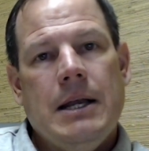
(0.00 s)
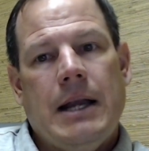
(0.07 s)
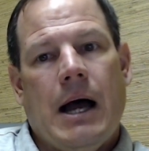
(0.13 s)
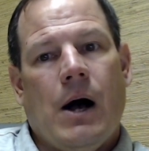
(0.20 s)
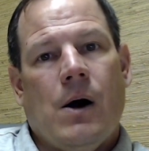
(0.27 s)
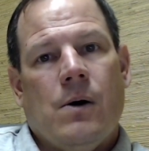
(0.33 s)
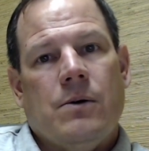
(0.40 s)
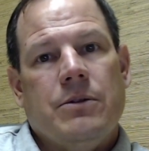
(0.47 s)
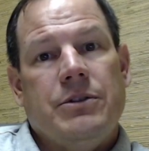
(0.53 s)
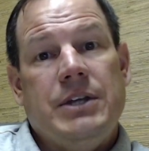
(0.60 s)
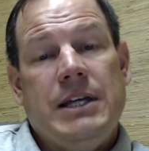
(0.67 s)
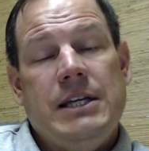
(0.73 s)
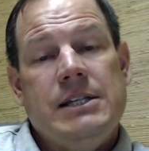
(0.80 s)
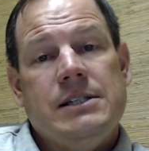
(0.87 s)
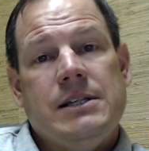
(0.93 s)
Now,
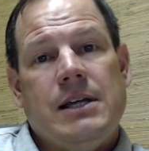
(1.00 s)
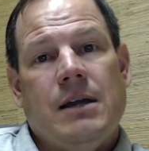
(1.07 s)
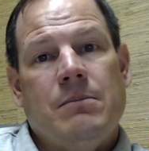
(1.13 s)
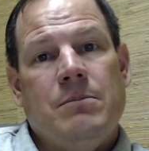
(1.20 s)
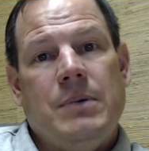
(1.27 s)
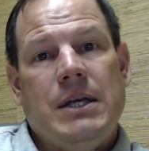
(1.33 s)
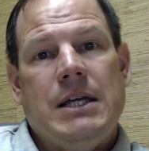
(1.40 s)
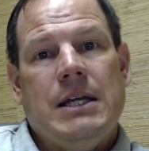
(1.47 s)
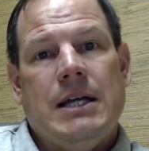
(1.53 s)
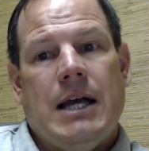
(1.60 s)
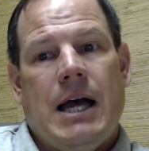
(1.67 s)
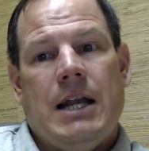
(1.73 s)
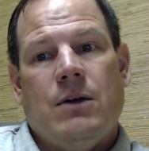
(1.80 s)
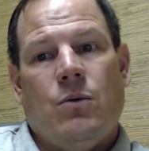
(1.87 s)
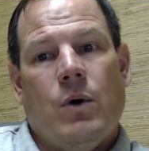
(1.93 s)
these can be
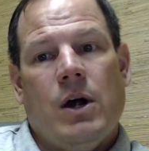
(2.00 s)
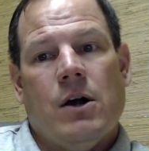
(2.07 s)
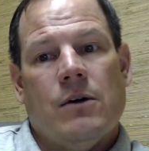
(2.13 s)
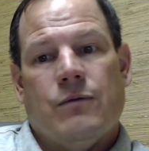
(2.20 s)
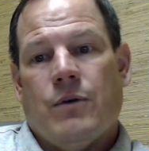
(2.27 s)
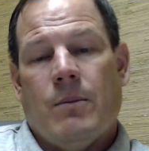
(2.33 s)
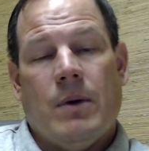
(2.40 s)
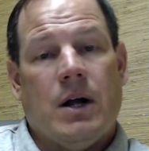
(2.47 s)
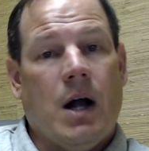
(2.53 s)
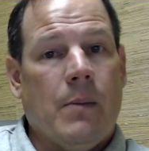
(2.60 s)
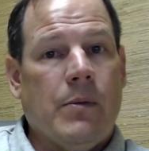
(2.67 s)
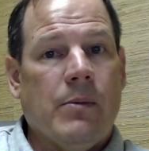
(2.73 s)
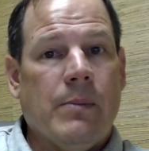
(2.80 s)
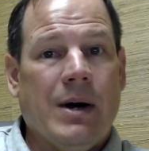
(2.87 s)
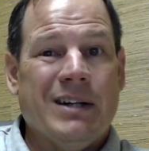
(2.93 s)
anywhere from a
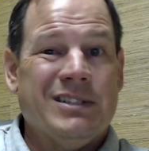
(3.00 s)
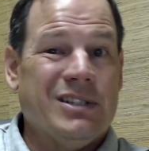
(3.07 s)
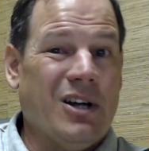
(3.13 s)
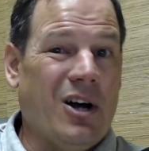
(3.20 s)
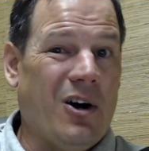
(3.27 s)
couple months